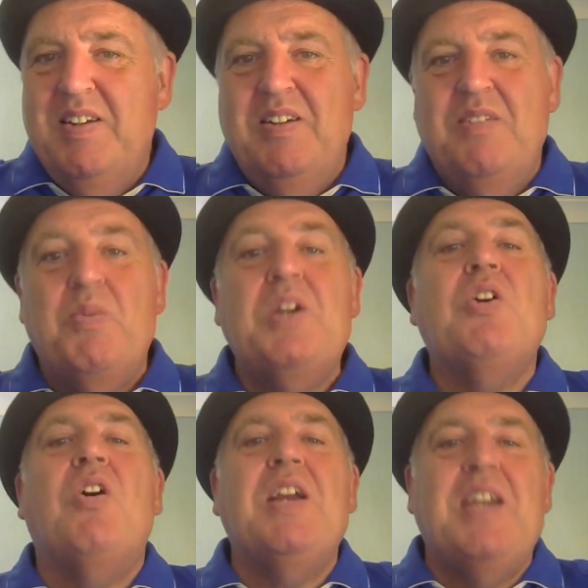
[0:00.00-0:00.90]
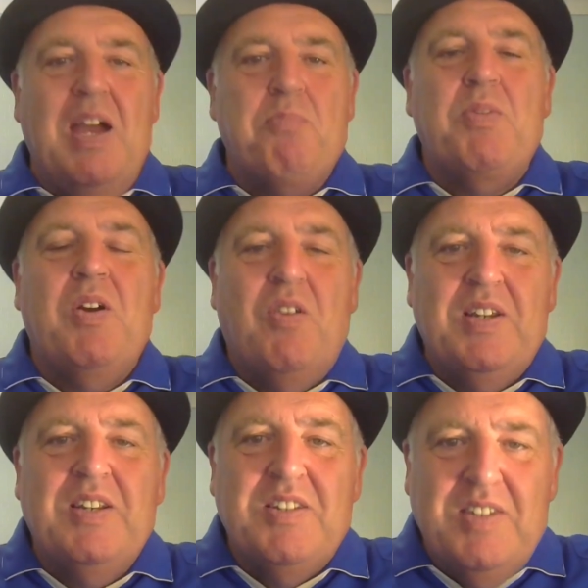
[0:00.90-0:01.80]
We've got to get
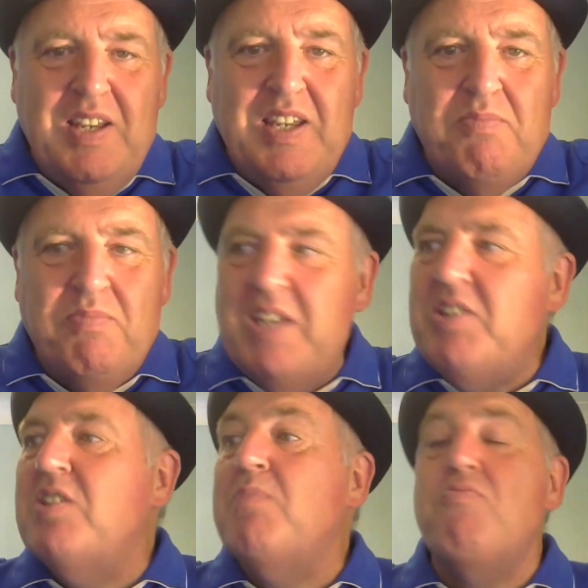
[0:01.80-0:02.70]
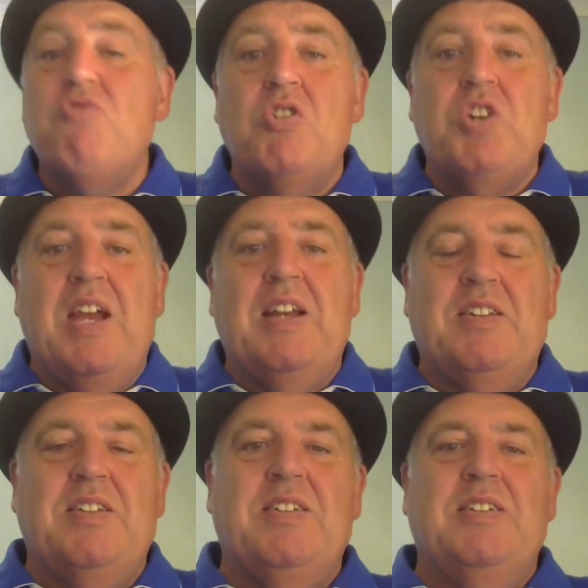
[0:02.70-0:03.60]
behind the team. This is a
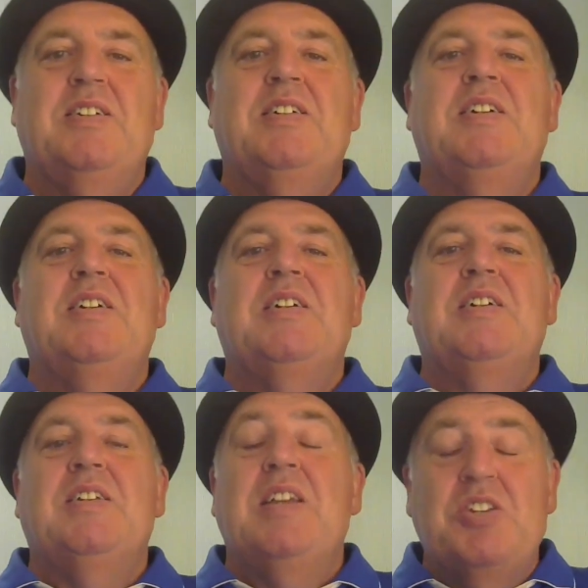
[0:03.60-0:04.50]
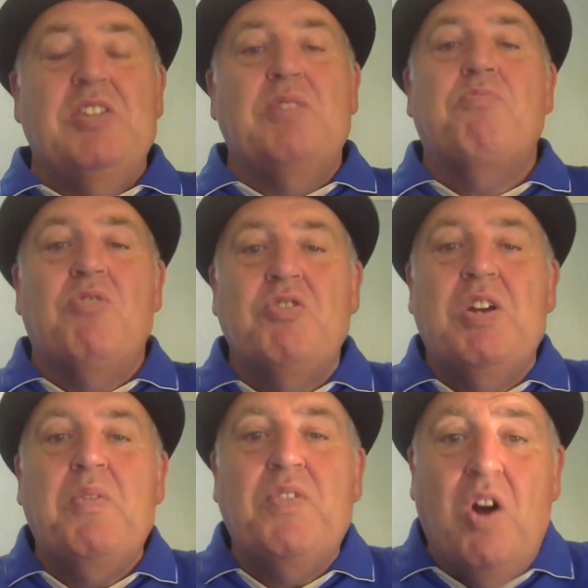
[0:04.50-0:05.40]
project. This is a project.
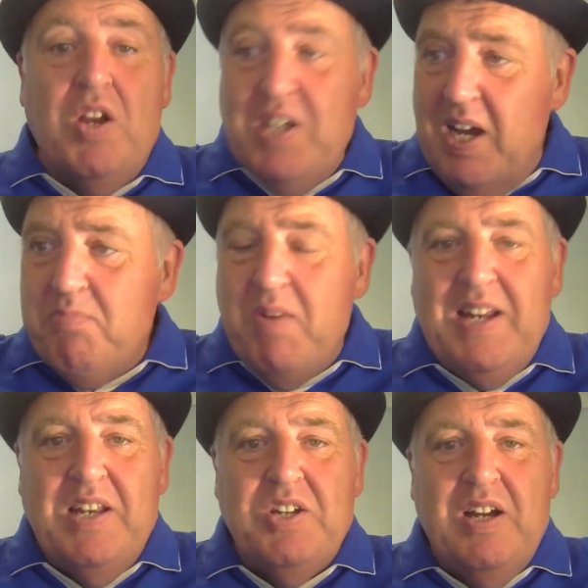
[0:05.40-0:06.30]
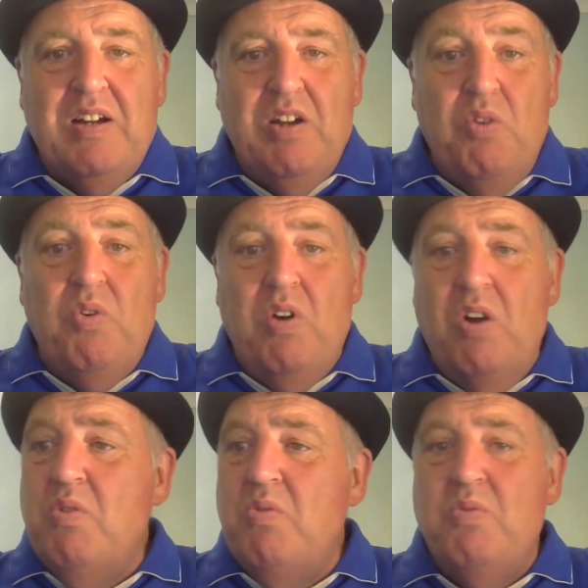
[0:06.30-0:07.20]
We've got a young manager
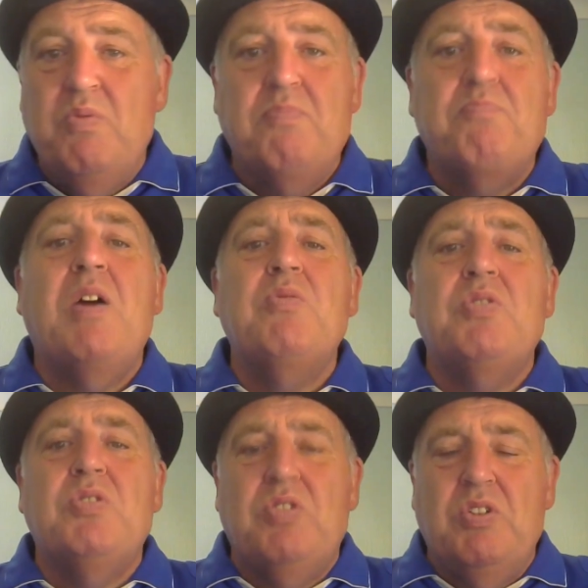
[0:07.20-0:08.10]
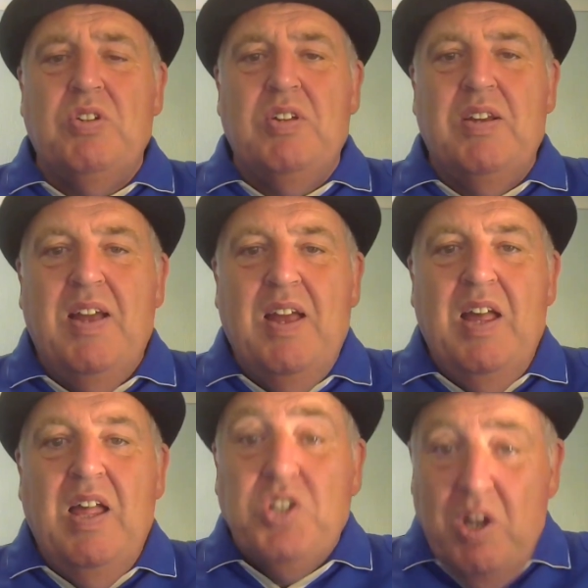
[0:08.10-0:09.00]
who most
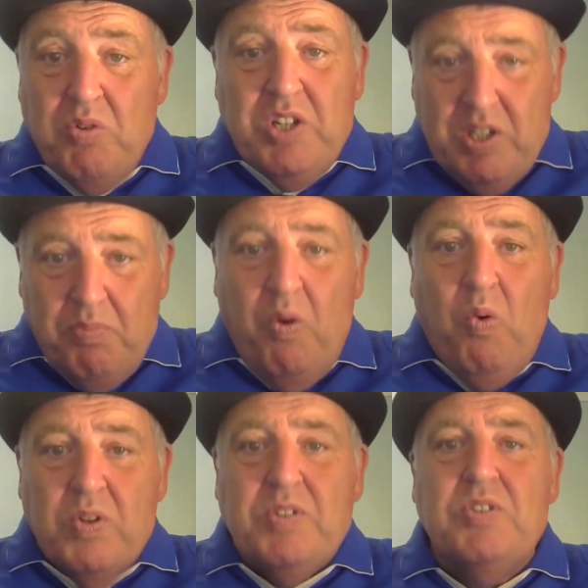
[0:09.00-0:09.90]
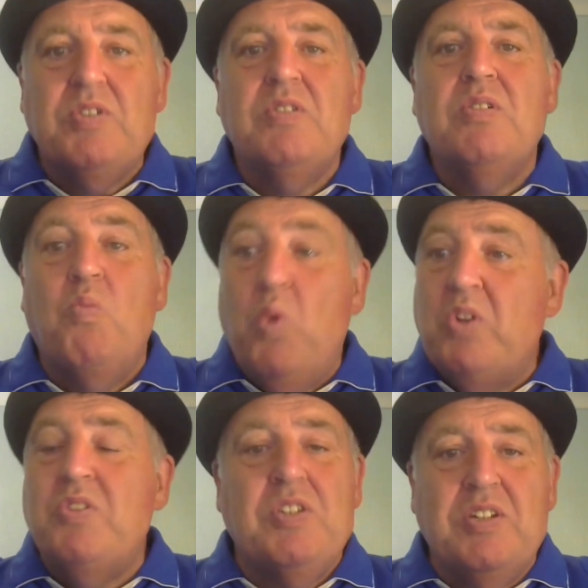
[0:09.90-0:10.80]
Chelsea supporters
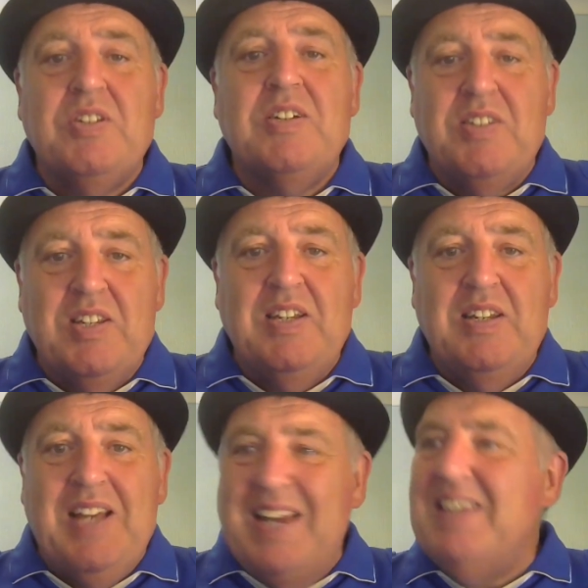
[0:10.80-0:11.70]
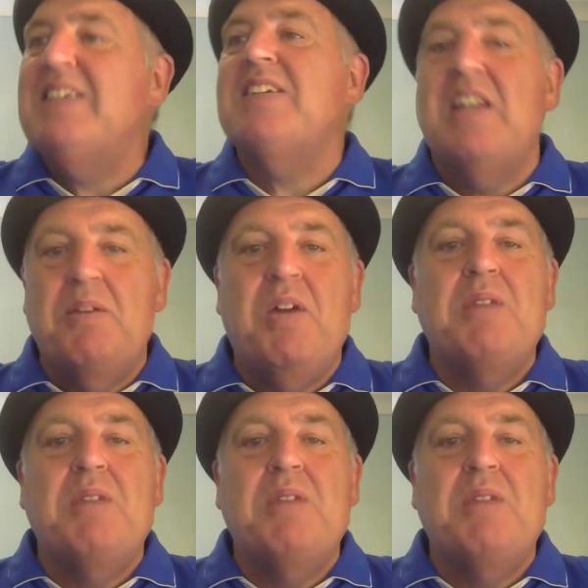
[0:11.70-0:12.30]
want to succeed, and he's going to make